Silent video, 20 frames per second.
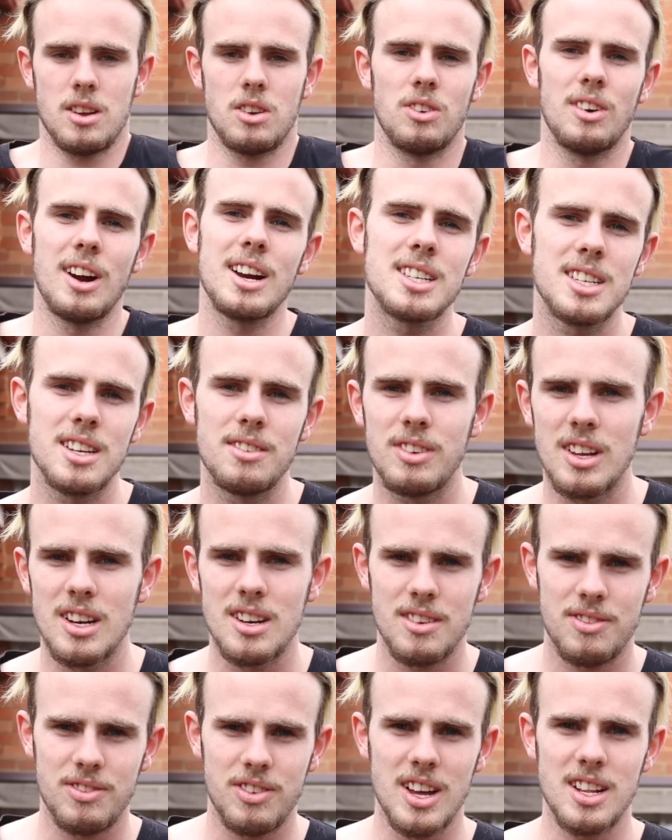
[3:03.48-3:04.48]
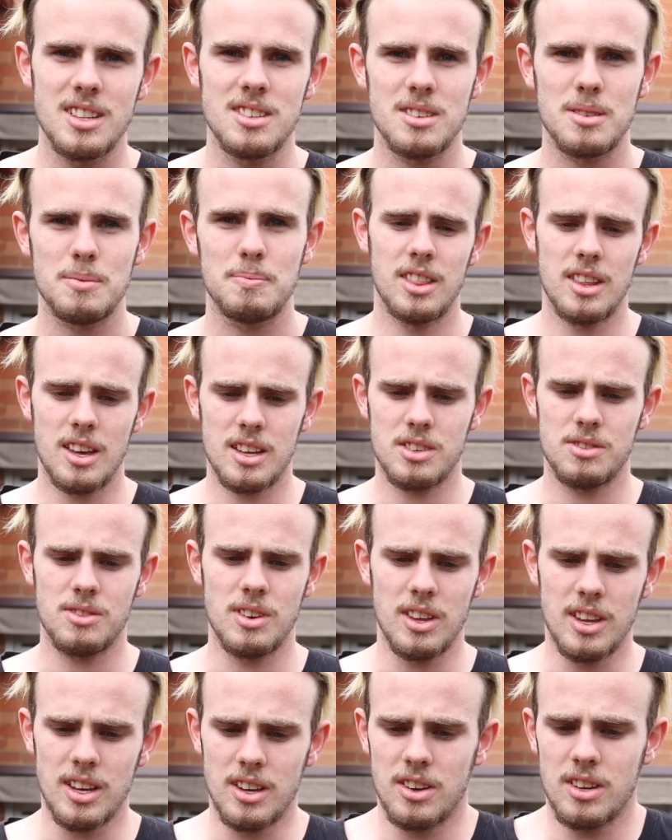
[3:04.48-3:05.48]
aggressive in defense, and that's
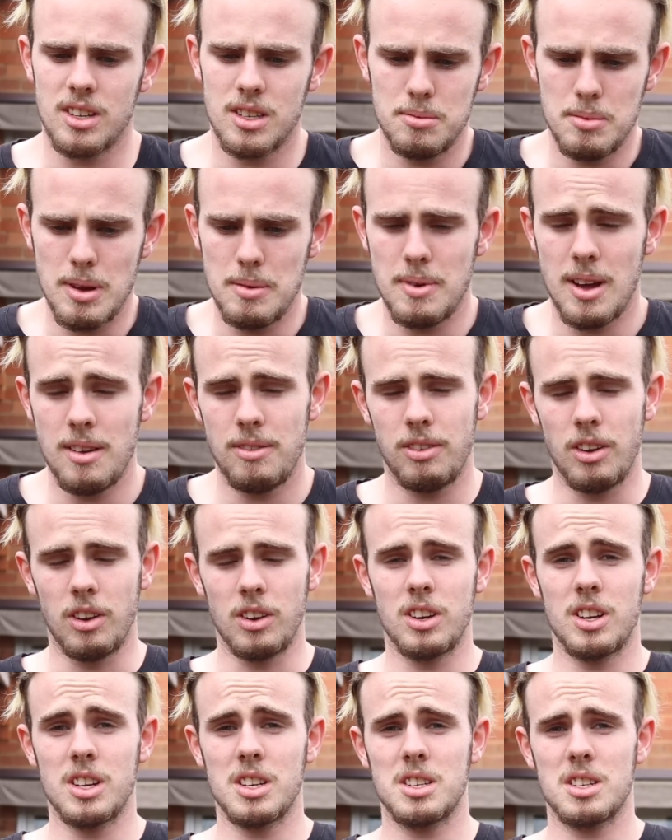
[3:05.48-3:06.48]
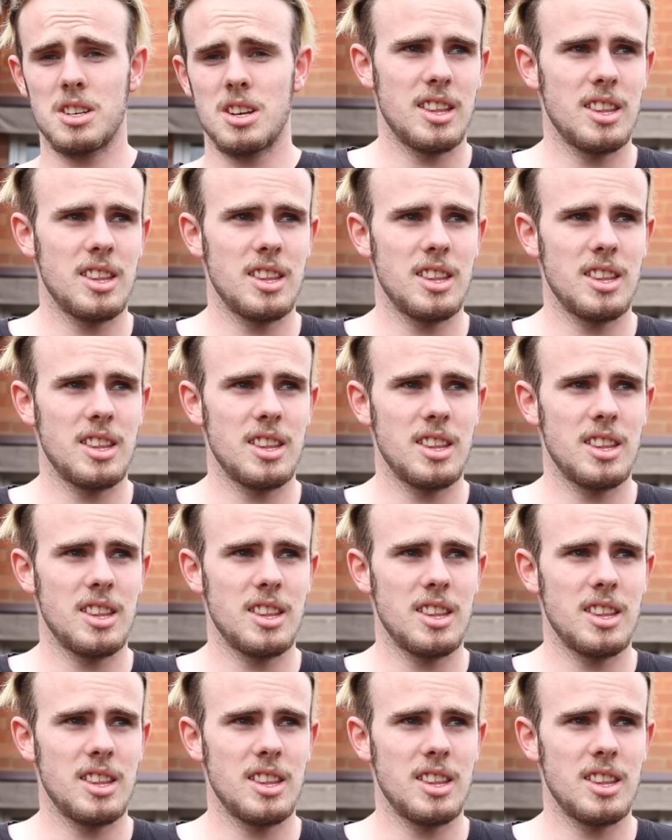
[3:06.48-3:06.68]
really going to be my focus.